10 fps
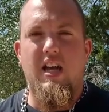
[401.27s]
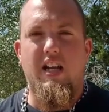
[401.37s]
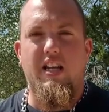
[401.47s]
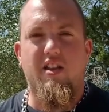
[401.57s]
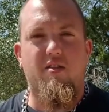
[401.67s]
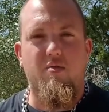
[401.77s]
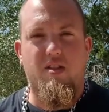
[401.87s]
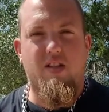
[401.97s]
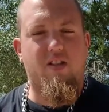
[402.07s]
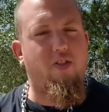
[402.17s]
Had to get through
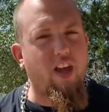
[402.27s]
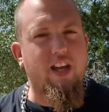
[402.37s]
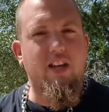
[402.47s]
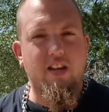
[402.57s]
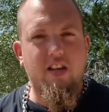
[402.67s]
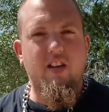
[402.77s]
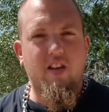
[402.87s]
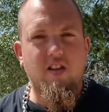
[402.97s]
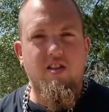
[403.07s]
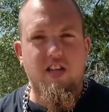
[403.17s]
thick
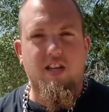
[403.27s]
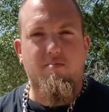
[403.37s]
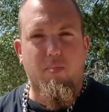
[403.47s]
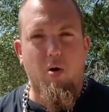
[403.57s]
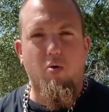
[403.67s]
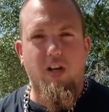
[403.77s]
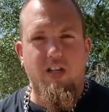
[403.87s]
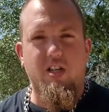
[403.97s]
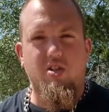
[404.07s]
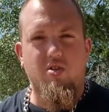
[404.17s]
bone
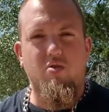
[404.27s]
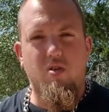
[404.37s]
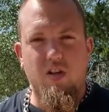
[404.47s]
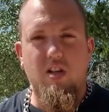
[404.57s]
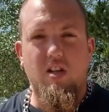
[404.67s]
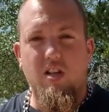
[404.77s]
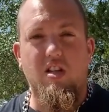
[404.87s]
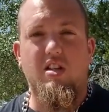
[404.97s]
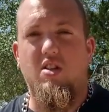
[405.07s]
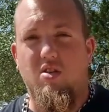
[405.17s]
and tissue.
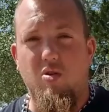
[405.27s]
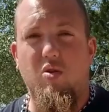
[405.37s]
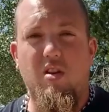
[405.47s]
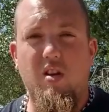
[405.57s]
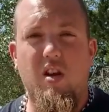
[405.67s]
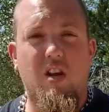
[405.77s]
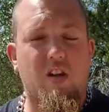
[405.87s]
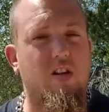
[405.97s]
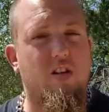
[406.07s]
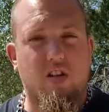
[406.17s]
This'll do it.
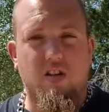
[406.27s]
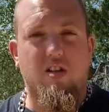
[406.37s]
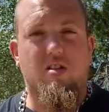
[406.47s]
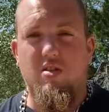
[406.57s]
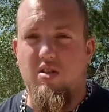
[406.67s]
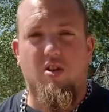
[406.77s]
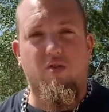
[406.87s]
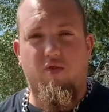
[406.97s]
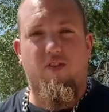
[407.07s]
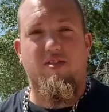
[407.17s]
This is
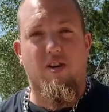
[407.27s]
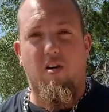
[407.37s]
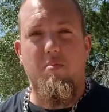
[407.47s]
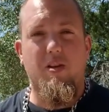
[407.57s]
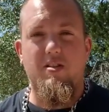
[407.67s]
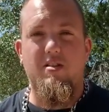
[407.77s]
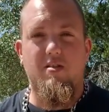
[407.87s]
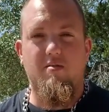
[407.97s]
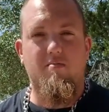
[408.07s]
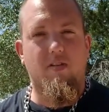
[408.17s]
good for zombies.
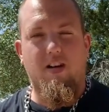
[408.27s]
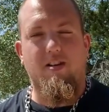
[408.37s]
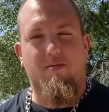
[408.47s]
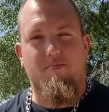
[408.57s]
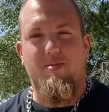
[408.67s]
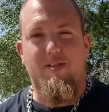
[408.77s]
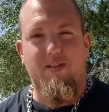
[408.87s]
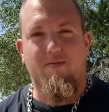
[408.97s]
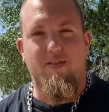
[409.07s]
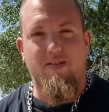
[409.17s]
I don't
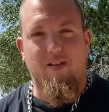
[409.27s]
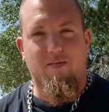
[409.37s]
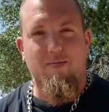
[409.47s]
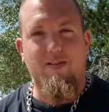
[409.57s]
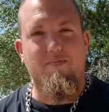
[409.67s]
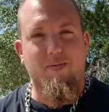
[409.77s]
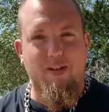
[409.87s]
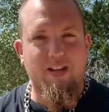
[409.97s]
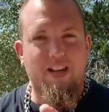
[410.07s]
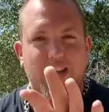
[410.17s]
believe in zombies,
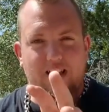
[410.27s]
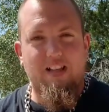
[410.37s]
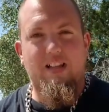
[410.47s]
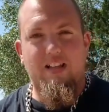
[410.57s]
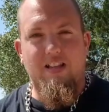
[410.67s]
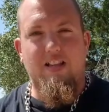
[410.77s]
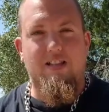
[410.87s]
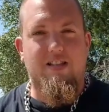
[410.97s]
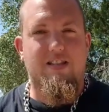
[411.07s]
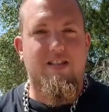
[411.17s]
but
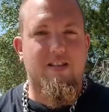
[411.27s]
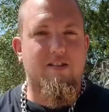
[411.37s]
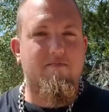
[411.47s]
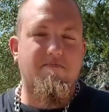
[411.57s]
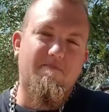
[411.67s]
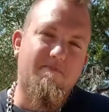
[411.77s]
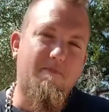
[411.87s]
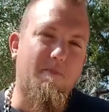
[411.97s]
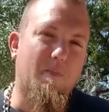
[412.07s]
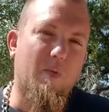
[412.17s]
let's...
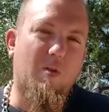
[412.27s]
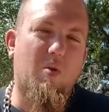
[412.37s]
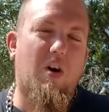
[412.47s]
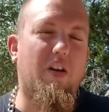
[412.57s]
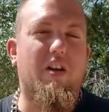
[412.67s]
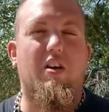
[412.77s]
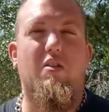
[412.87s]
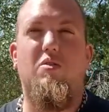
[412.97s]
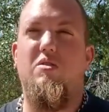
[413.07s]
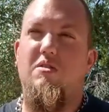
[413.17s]
Well, you know,